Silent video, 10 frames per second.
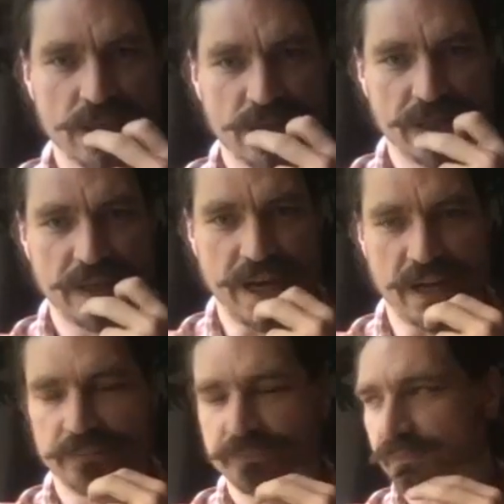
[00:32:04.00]
Yeah.
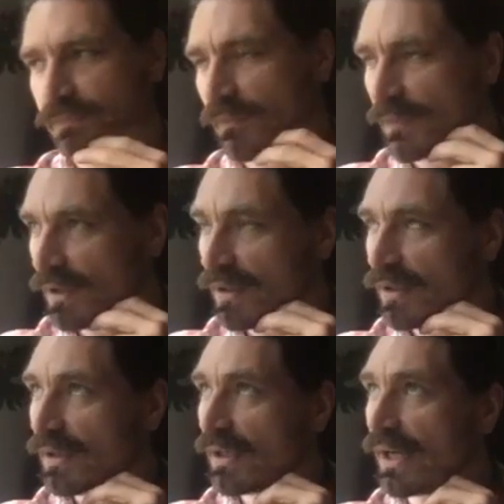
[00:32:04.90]

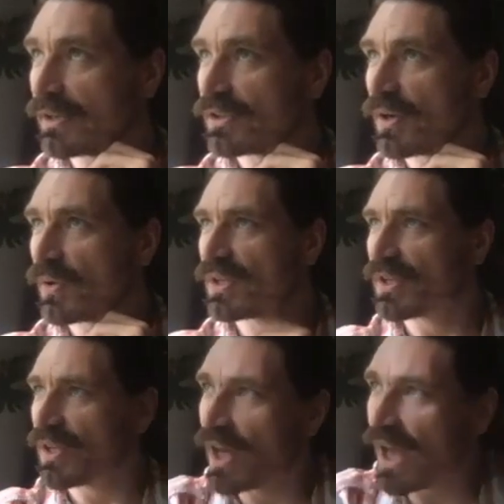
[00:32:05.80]
Yeah.
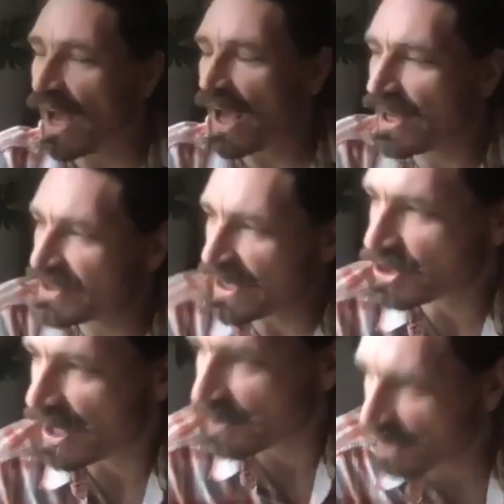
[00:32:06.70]
It's
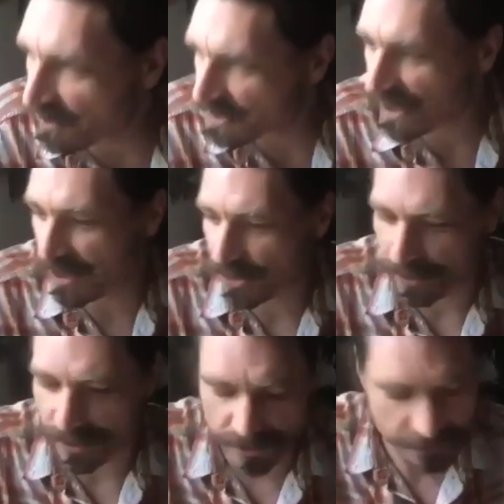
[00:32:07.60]
actually, I'd love to get
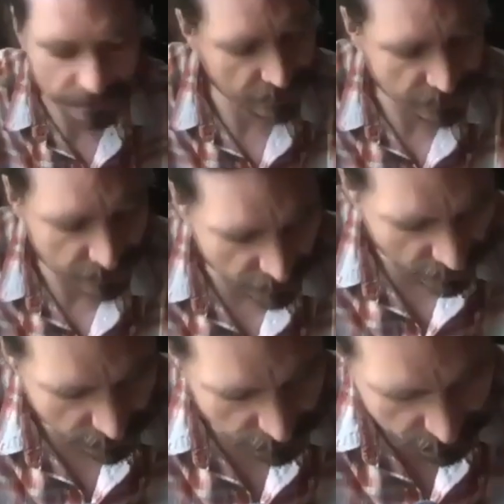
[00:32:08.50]
your,
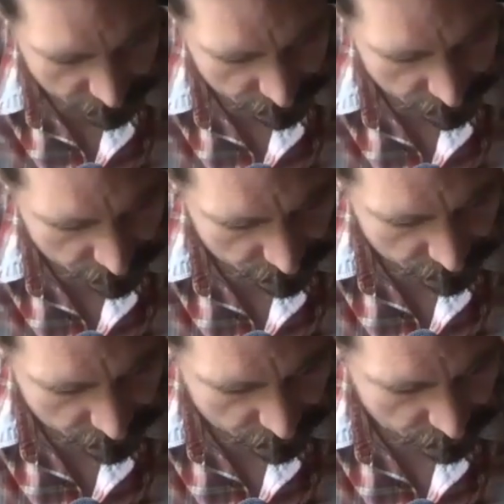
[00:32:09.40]
um,
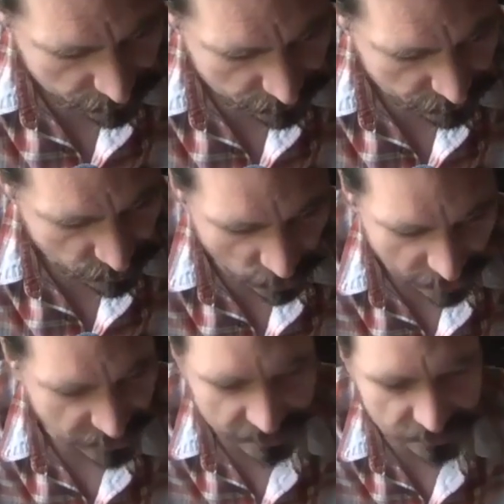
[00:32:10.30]
you know,
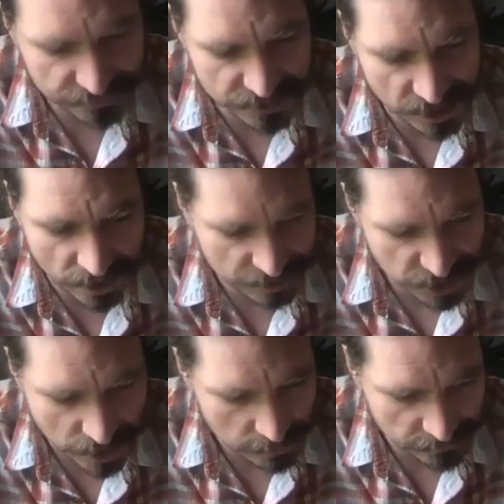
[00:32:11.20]
I'd love to talk
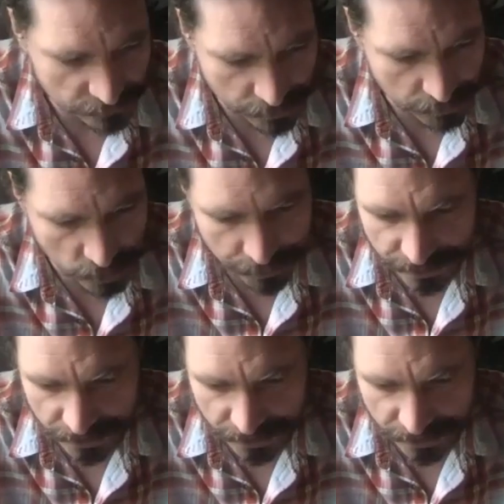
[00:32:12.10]
shop for a moment